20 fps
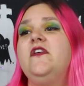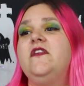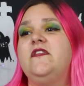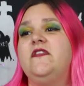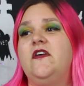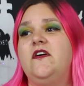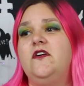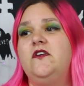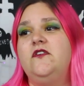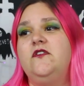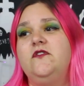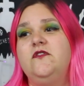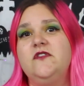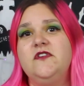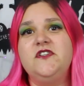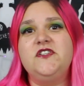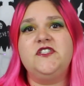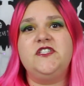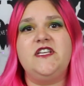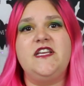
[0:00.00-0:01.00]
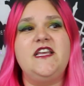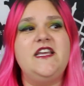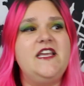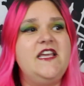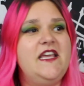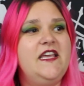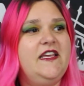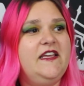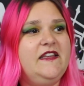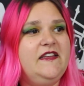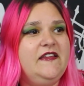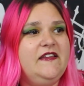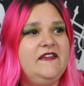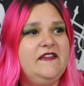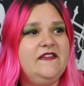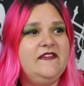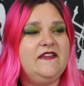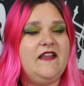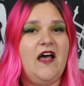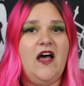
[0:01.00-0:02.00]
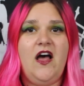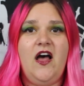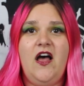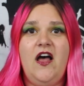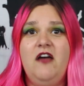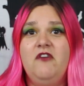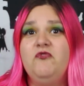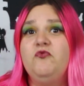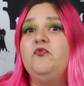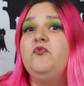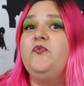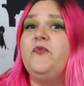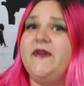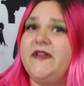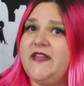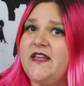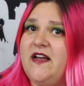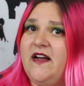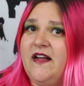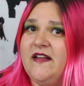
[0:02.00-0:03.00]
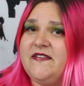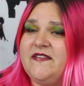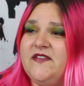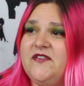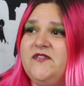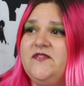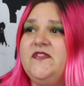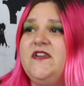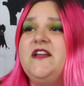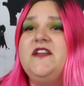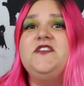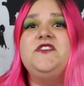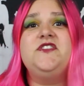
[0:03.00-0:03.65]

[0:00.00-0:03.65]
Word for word: So she is really awesome.